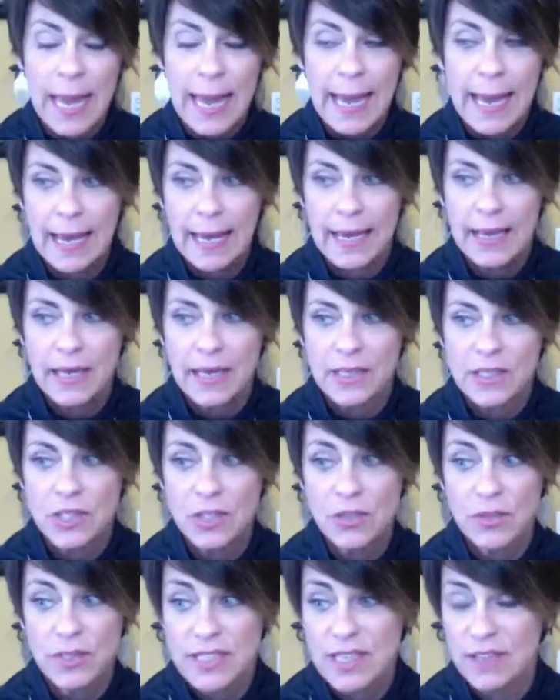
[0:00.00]
and
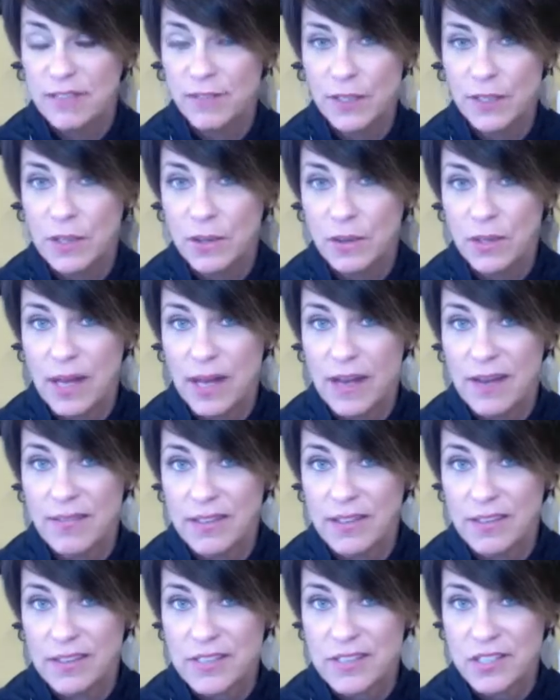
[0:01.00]
you could definitely go live on
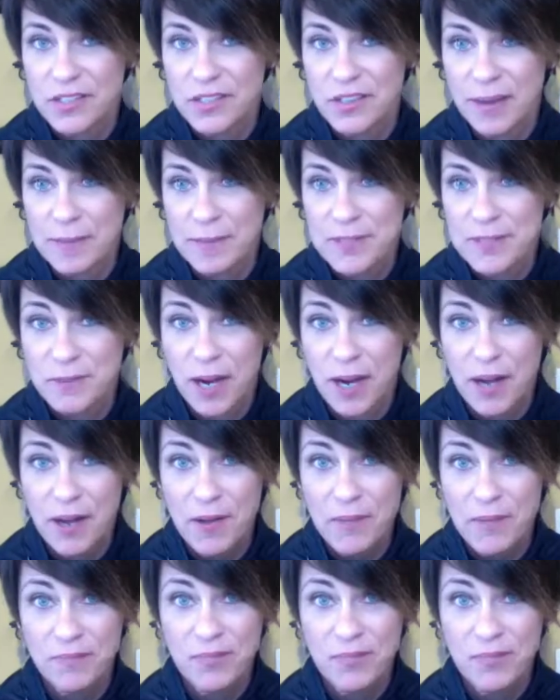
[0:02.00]
Instagram as well,